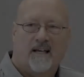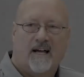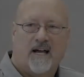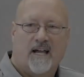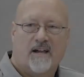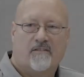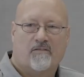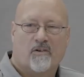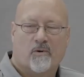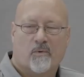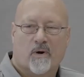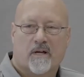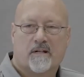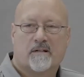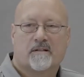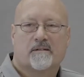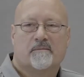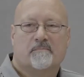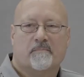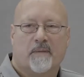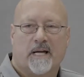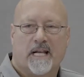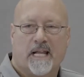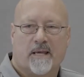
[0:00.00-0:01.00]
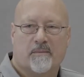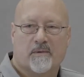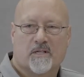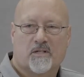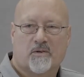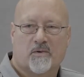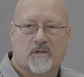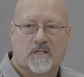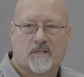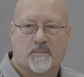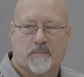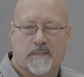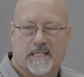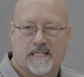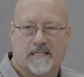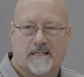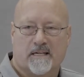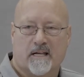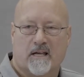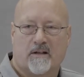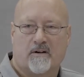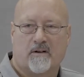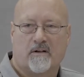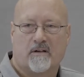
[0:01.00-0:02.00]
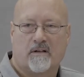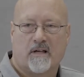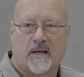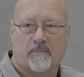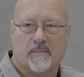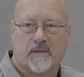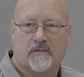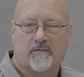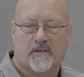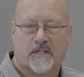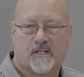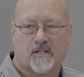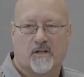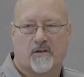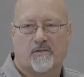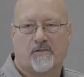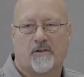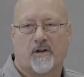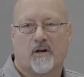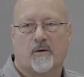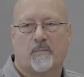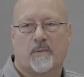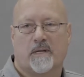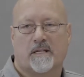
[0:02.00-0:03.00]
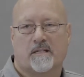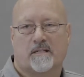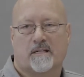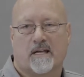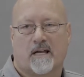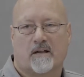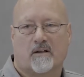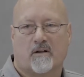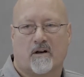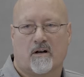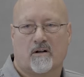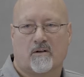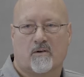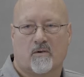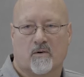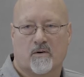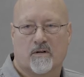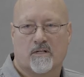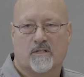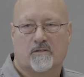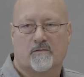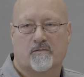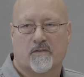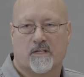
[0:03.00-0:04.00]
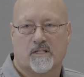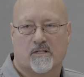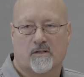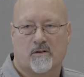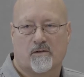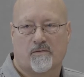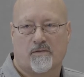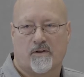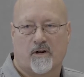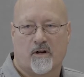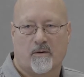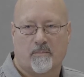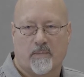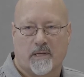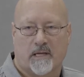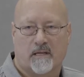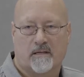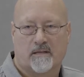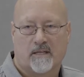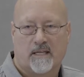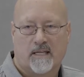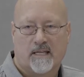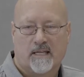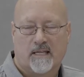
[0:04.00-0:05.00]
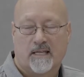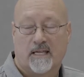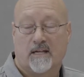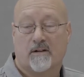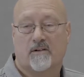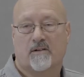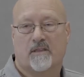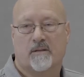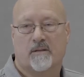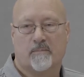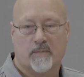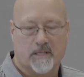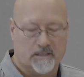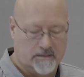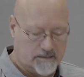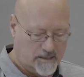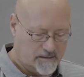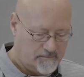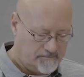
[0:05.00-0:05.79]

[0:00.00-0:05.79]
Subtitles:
Hi everyone, my name is Chris Bisignano. I'm the physiotherapist at Concourse Physiotherapy here in the building.